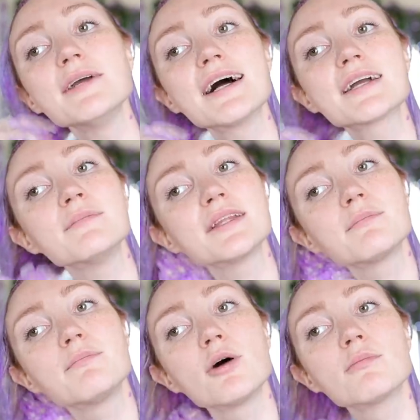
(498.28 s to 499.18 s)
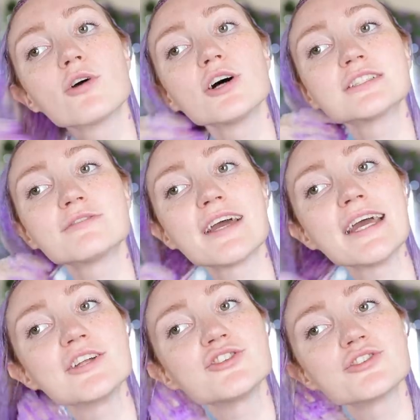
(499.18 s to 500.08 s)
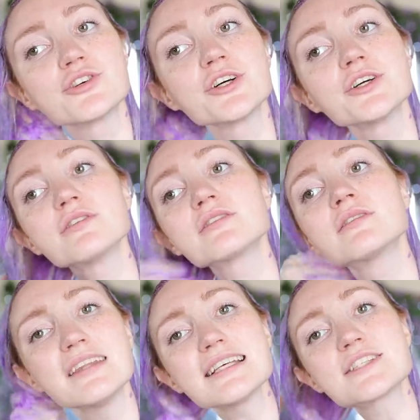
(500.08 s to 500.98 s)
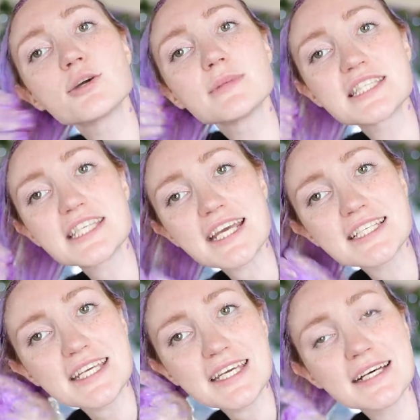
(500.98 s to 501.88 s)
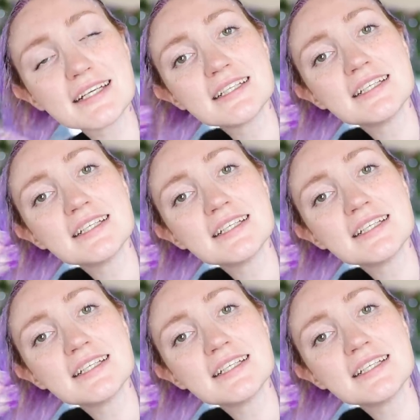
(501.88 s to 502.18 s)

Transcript: Maybe I can be the Bob Ross of hair tutorials. There's no mistakes here,